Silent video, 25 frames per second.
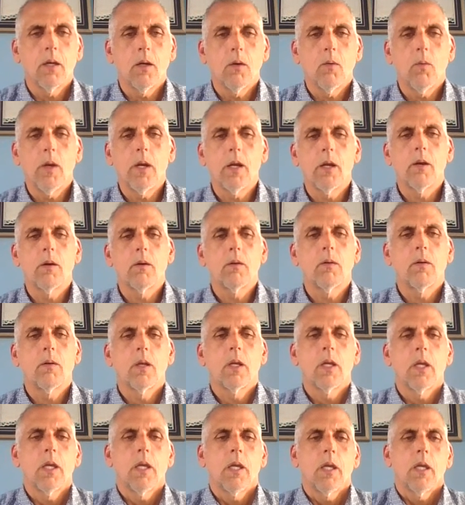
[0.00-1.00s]
where
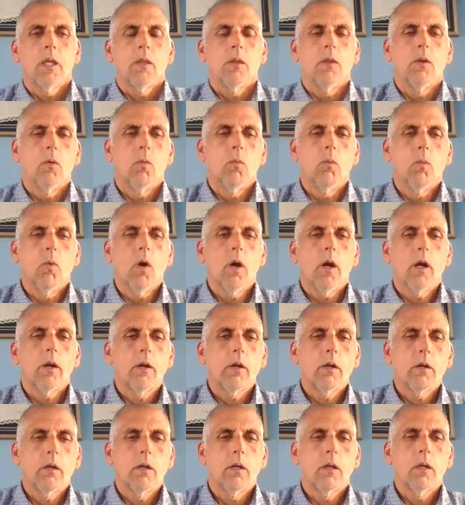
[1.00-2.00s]
the
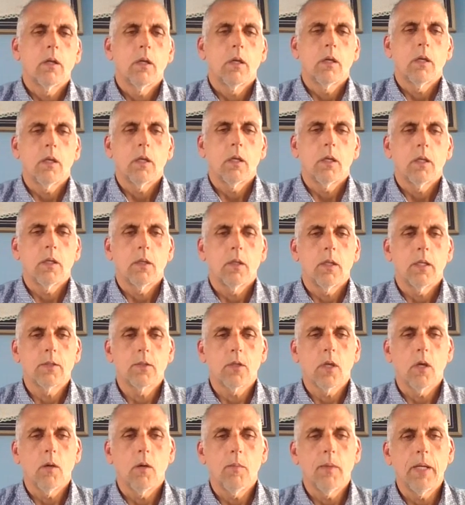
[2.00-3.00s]
water that's
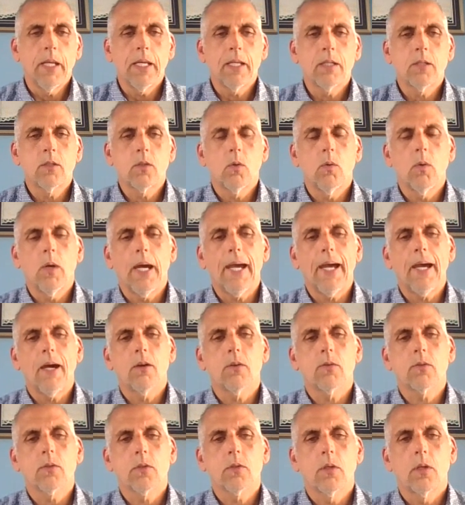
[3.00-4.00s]
coming into a
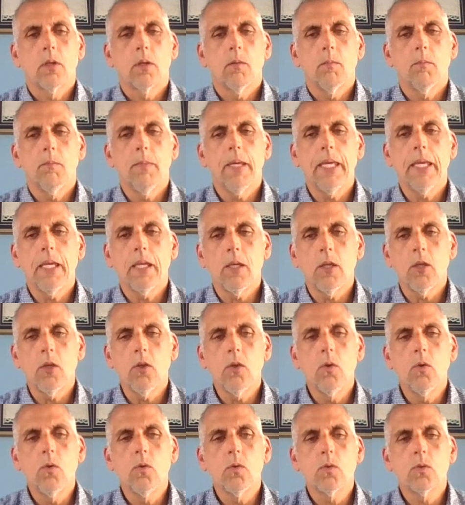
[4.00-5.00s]
house being
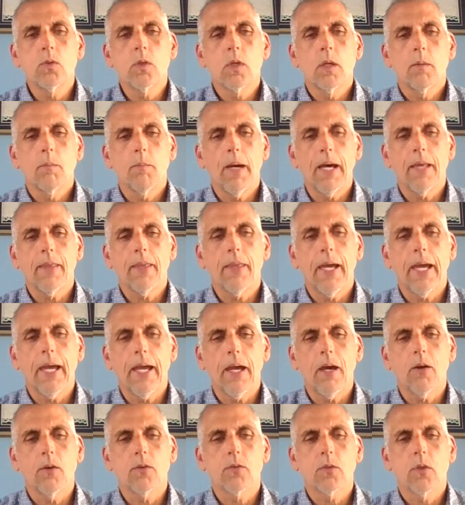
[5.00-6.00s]
used by the
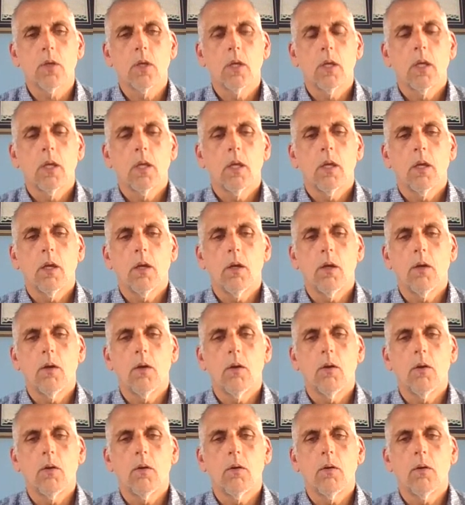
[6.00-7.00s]
house
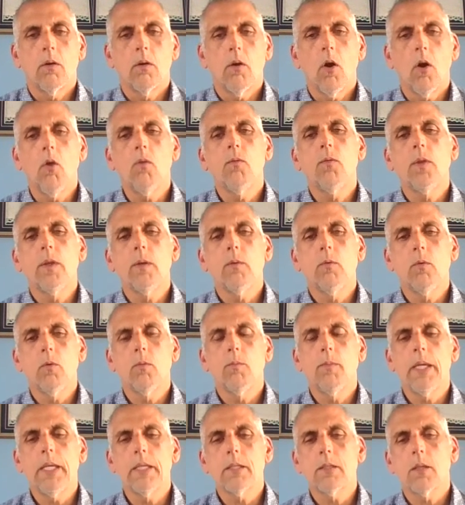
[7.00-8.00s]
hopefully will
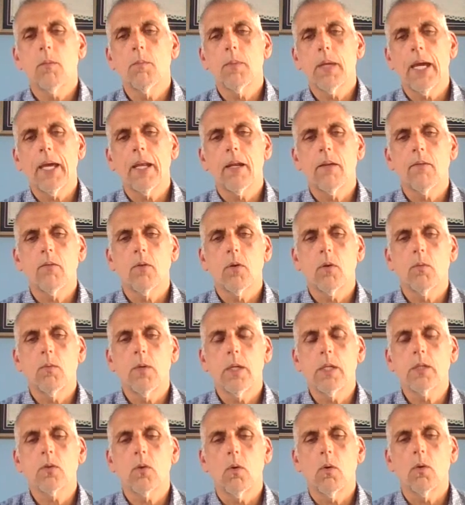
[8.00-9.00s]
be some kind of a
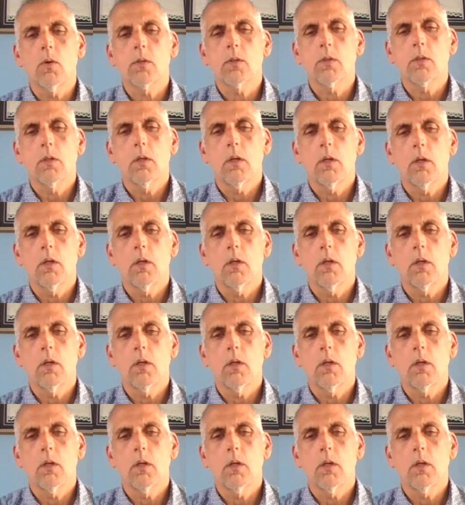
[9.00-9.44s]
resource